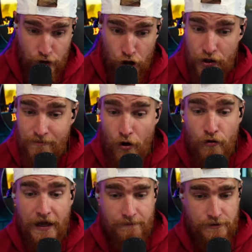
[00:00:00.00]
Including
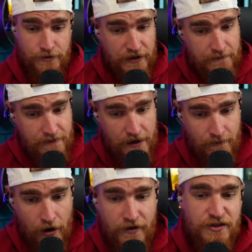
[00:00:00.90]
bowl game. So keep that in
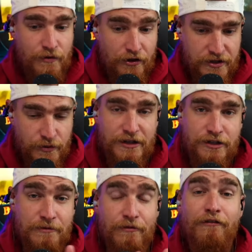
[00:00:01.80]
mind. Oh, this is regular season wins.
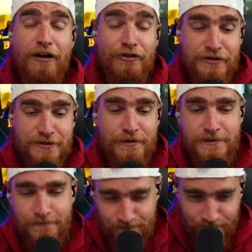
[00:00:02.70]
Excuse me, regular season
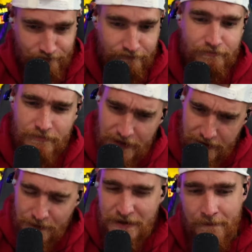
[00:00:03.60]
wins.
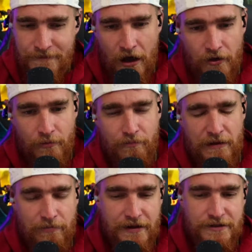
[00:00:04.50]
Sometimes other
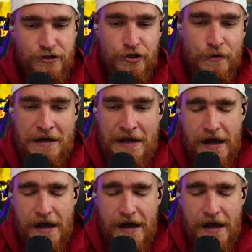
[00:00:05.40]
places do